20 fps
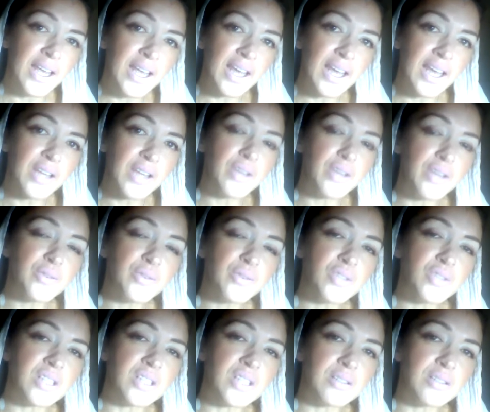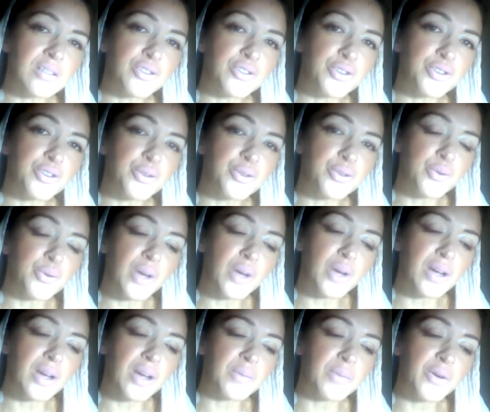and use it to
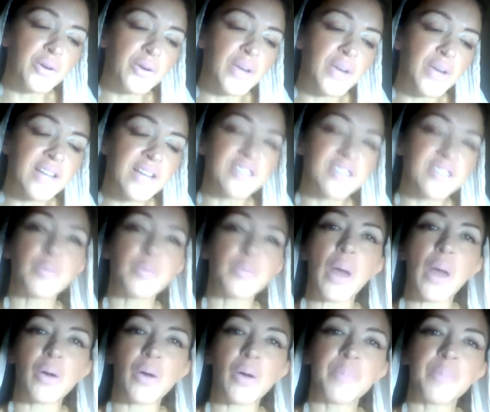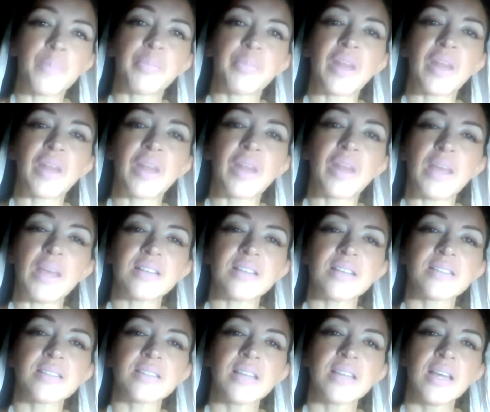create a spell that
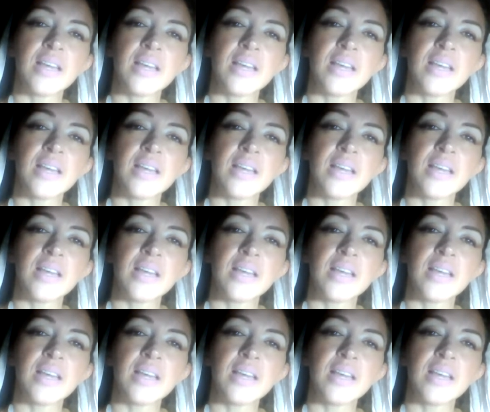makes